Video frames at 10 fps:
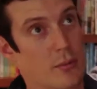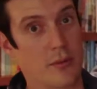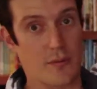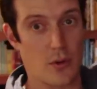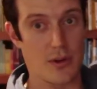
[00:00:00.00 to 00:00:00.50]

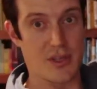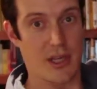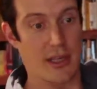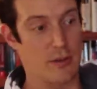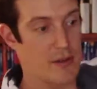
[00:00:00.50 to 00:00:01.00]
on before the
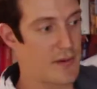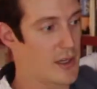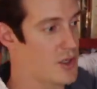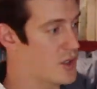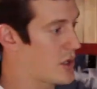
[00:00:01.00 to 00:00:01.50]
ceiling was
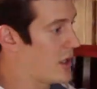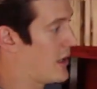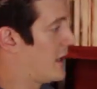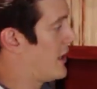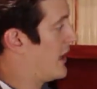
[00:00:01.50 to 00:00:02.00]
finished.
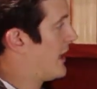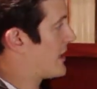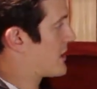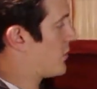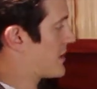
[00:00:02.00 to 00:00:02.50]

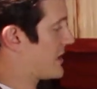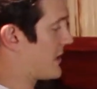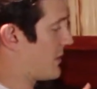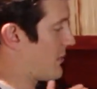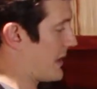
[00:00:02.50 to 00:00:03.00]
So it
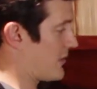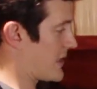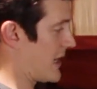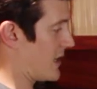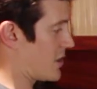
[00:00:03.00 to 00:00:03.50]
wasn't simply a matter
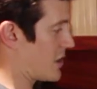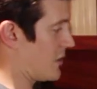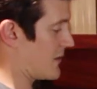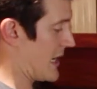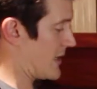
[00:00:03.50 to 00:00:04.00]
of taking
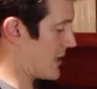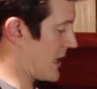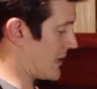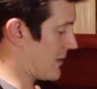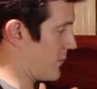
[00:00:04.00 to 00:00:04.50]
shelves out to
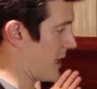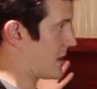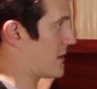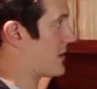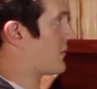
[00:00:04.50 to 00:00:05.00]
cut them. We had